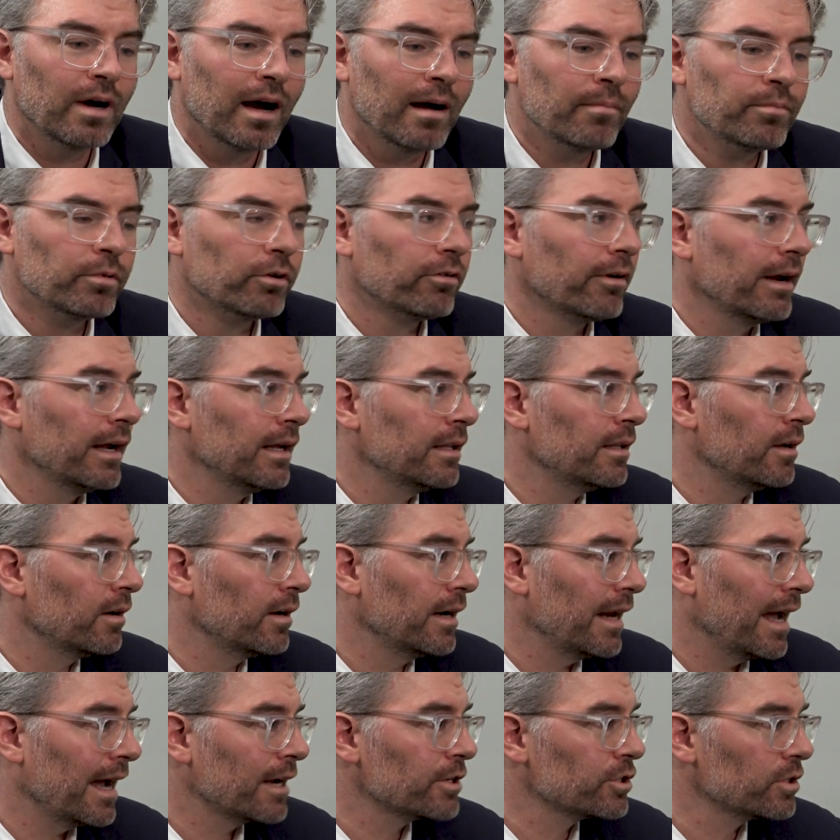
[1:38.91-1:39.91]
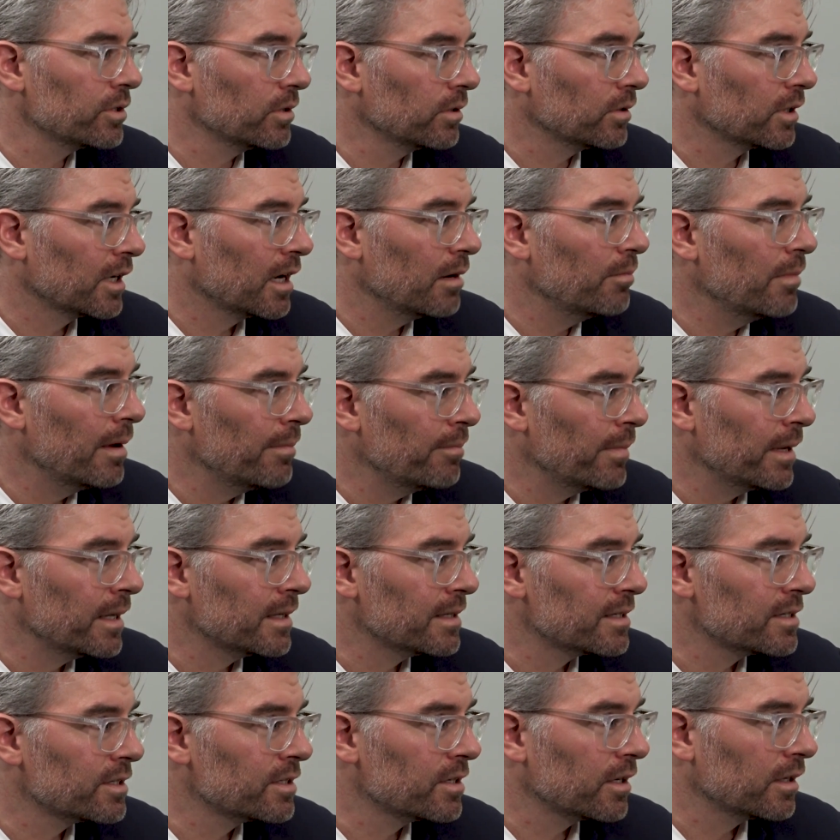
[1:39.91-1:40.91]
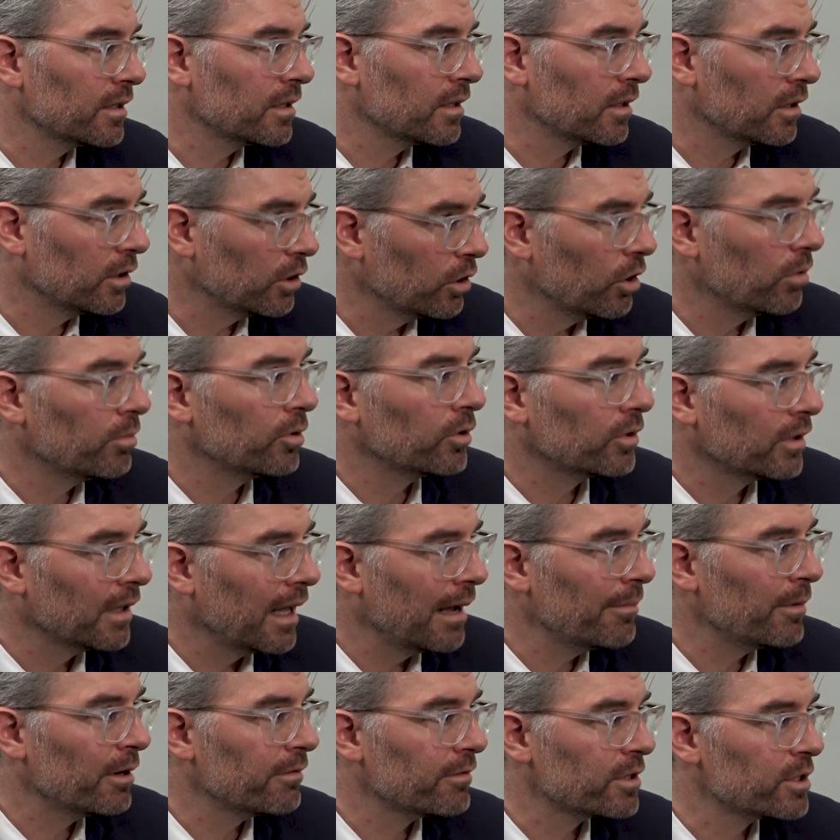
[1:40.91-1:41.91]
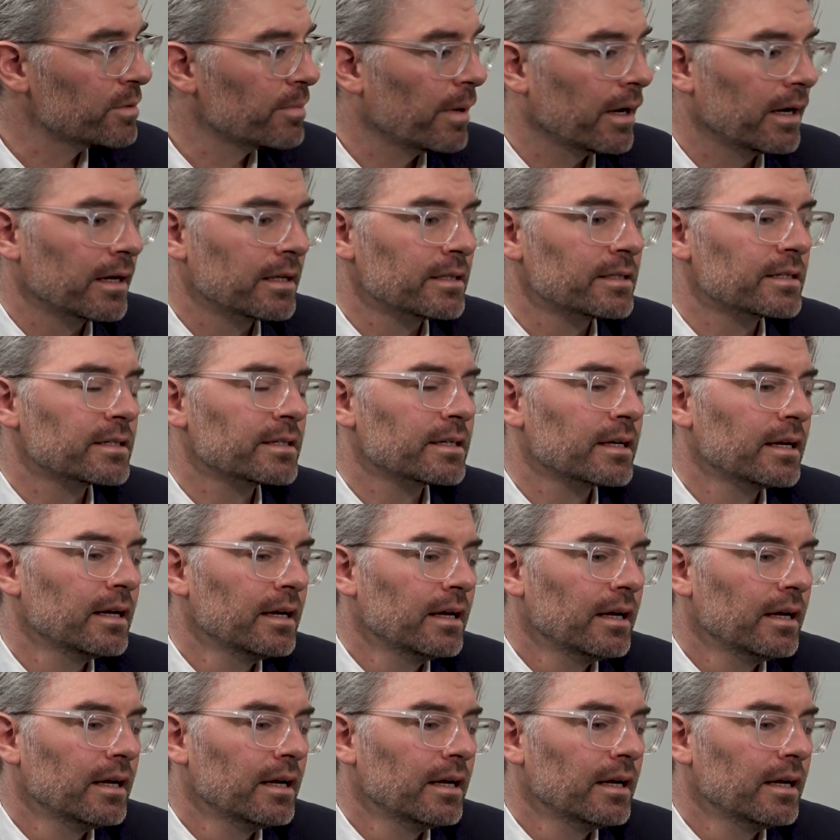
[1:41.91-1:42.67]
upgrade their national commitments to the global climate response